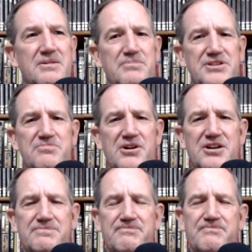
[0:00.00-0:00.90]
be
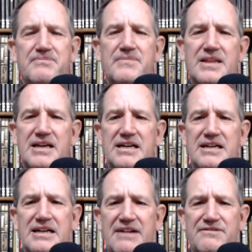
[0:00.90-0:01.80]
smart,
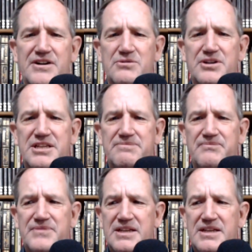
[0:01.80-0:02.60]
have fun with it.